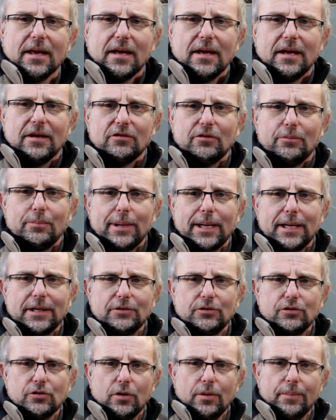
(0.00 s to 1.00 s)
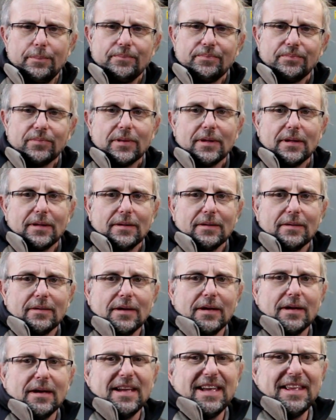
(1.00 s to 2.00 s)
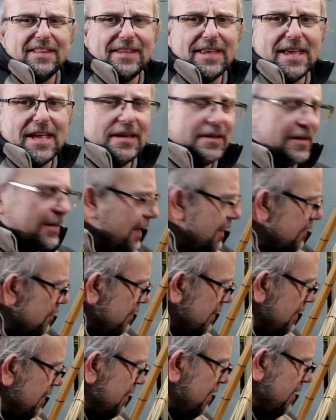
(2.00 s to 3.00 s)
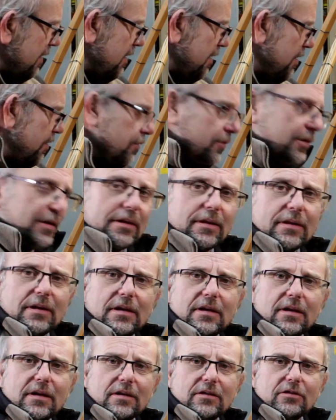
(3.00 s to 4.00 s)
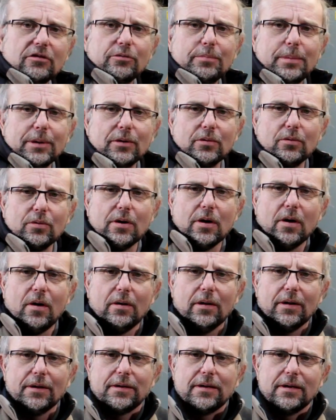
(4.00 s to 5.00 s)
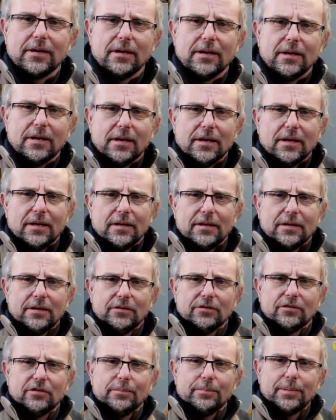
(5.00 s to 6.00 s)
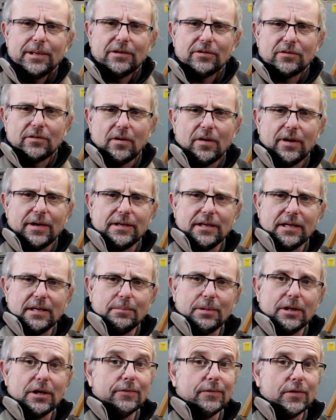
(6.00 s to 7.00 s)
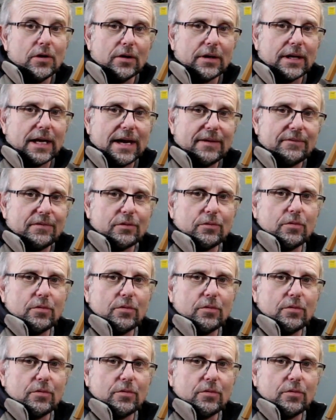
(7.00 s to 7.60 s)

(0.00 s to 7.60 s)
as a bad job. In the end, actually, using the spindle collet is the best idea, but you've got to have the